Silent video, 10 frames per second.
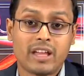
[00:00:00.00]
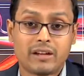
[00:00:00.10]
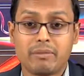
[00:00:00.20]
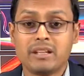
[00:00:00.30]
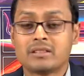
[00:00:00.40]

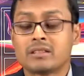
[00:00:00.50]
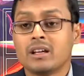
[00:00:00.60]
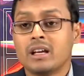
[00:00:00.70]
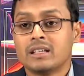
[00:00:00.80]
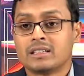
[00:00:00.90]
That means,
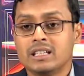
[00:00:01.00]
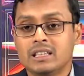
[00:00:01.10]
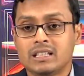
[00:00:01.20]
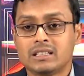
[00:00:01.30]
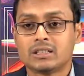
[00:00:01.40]

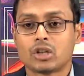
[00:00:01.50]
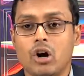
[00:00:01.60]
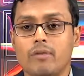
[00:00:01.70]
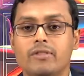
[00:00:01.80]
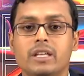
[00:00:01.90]
synthesis
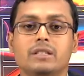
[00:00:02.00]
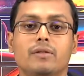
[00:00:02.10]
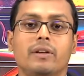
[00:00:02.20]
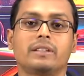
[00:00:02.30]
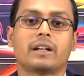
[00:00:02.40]
of these
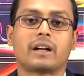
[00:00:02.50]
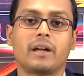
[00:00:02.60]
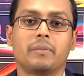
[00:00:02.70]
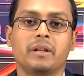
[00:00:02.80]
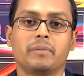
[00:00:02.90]

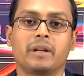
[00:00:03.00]
FischerCarbene